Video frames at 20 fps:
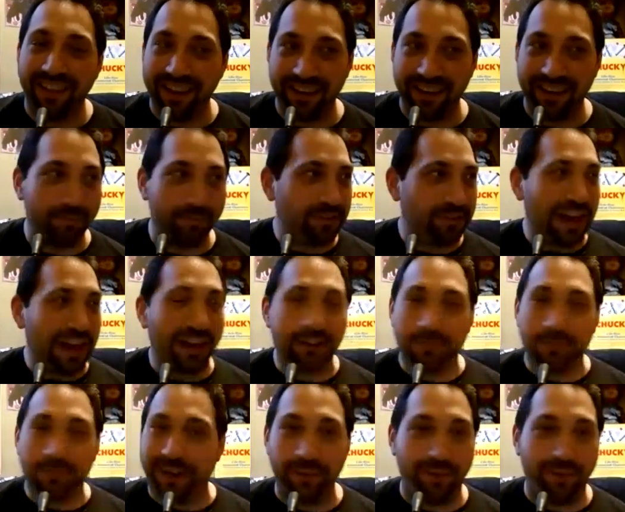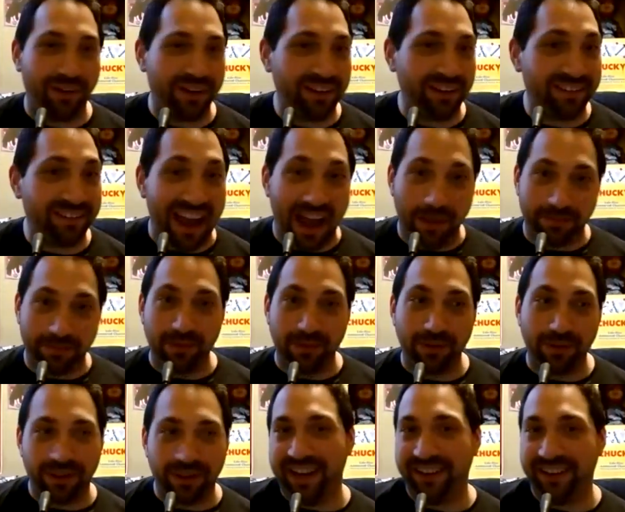Like Child's Play 1 is an
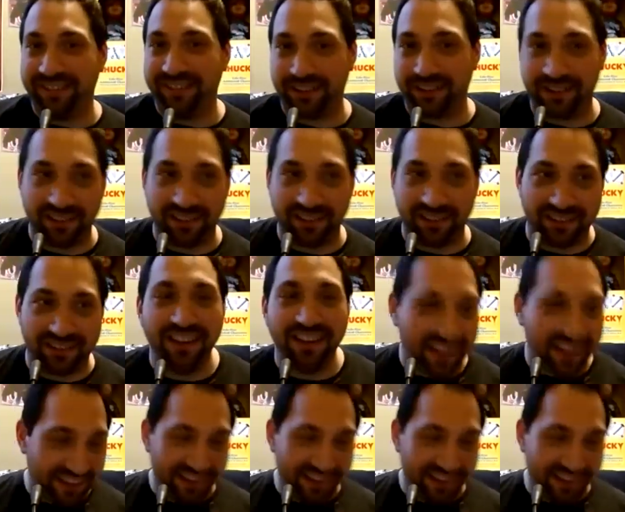absolute classic because